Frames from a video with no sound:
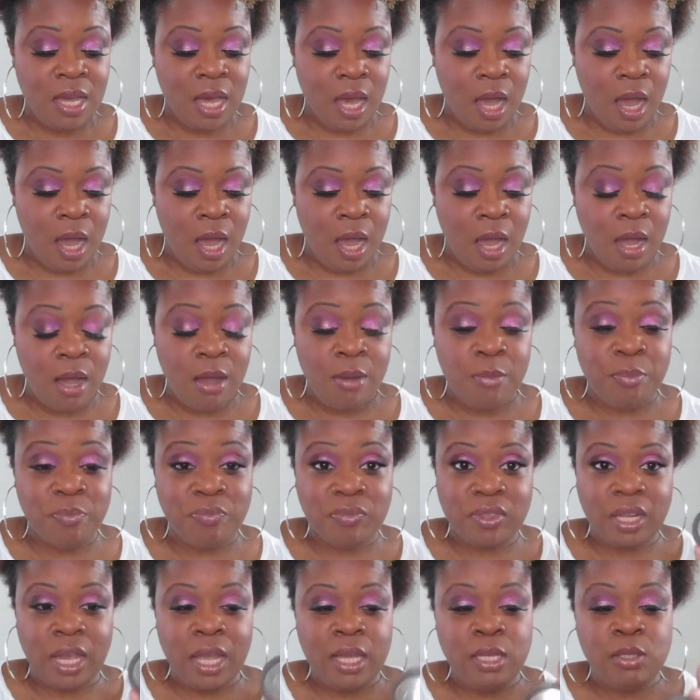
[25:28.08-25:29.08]
Um,
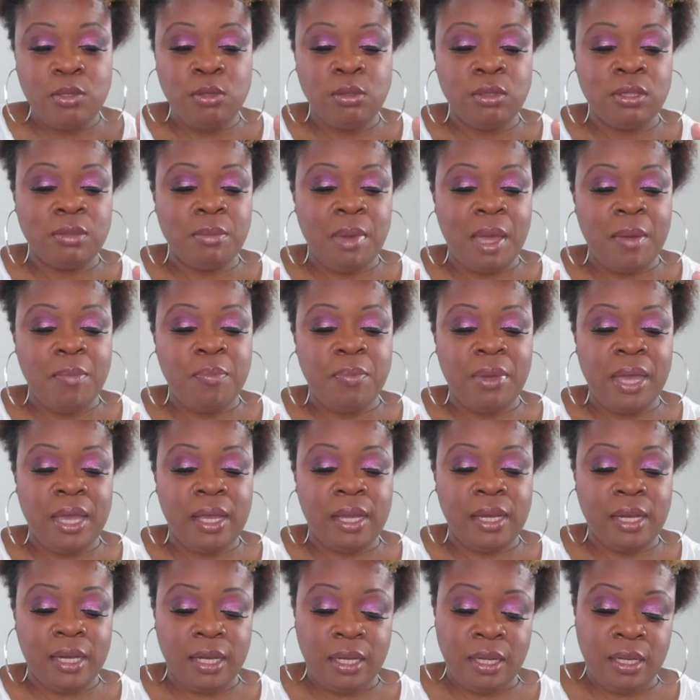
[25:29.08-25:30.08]
I use my
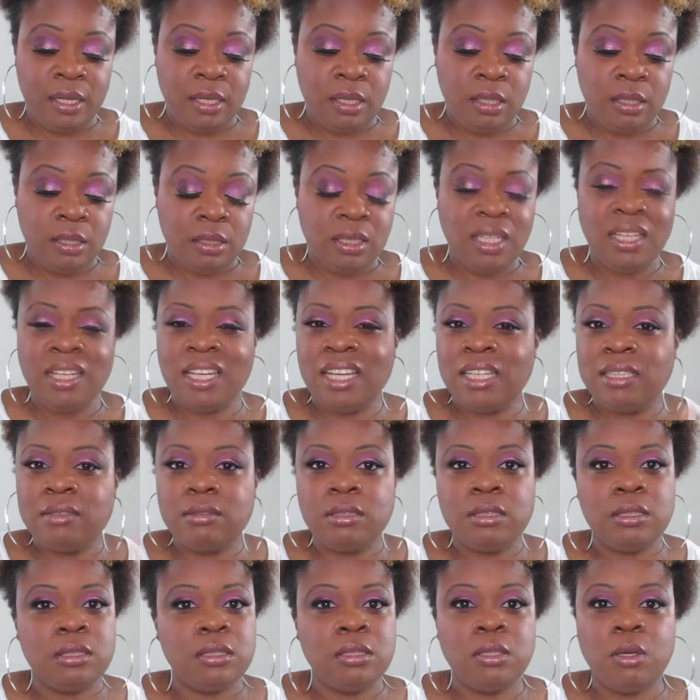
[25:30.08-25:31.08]
Becca, and I
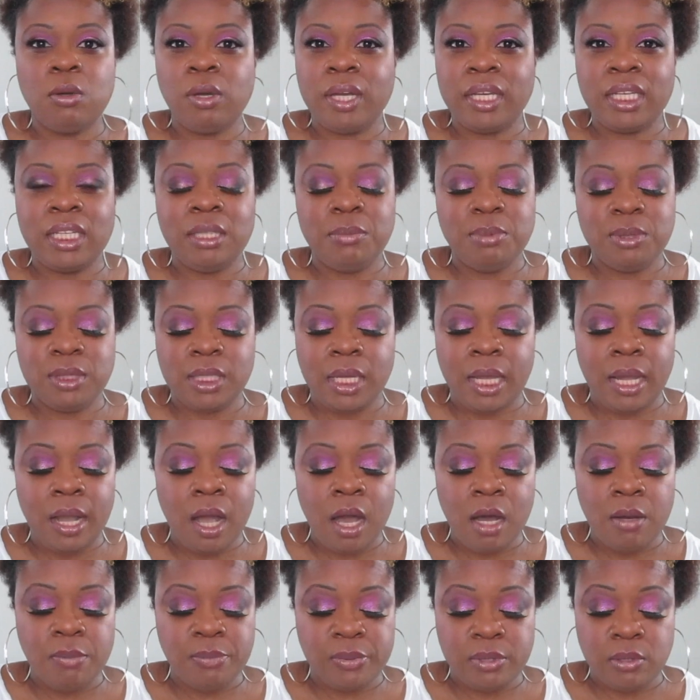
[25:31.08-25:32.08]
you know I keep saying
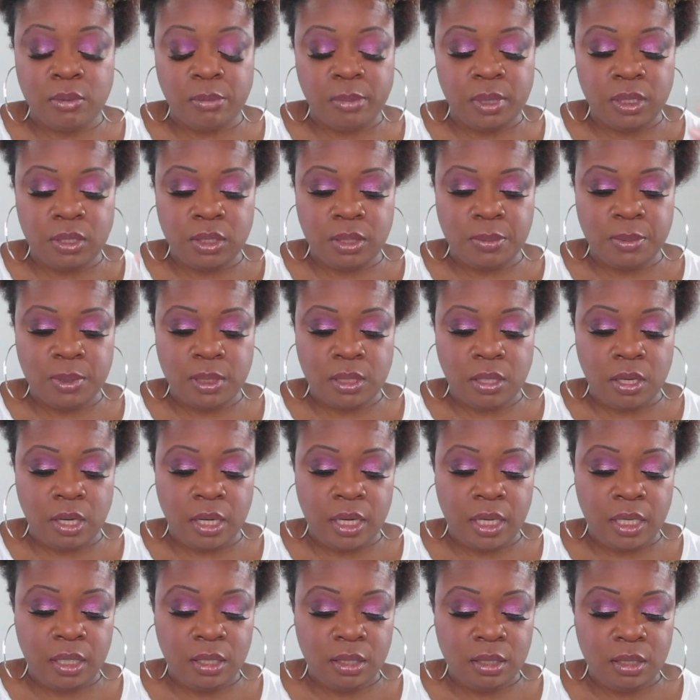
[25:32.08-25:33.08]
um so much, I'm
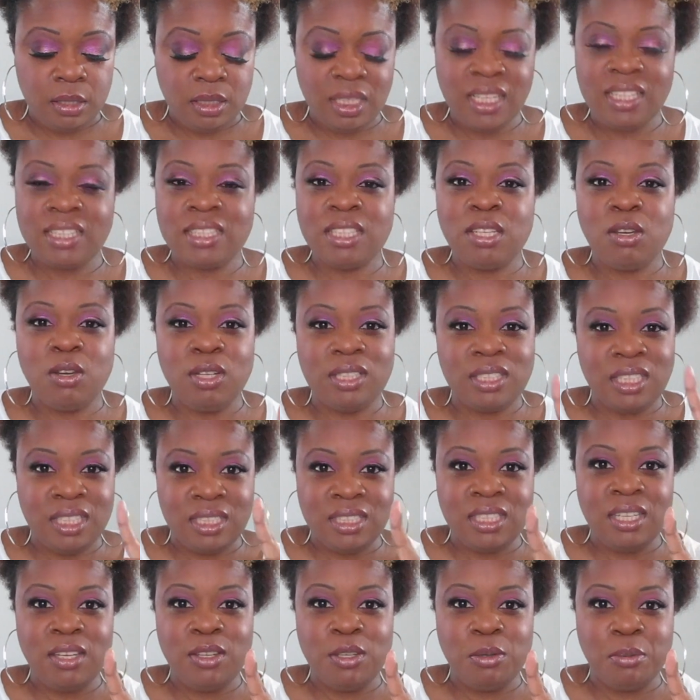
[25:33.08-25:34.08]
sorry. They, they
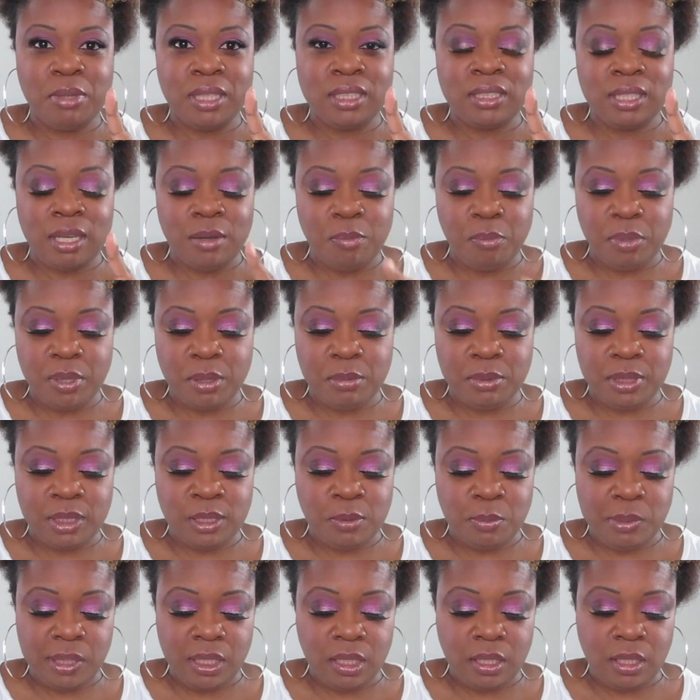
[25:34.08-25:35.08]
tell you about that in public
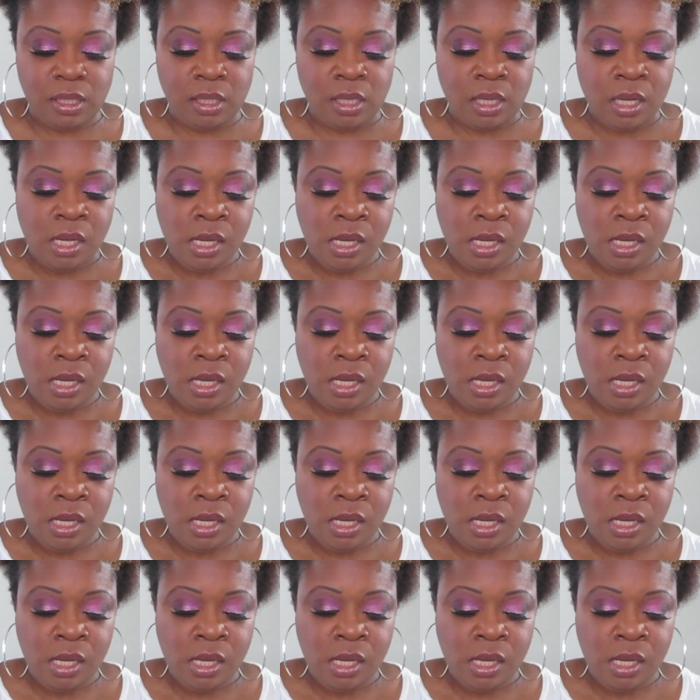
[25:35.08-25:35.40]
speaking.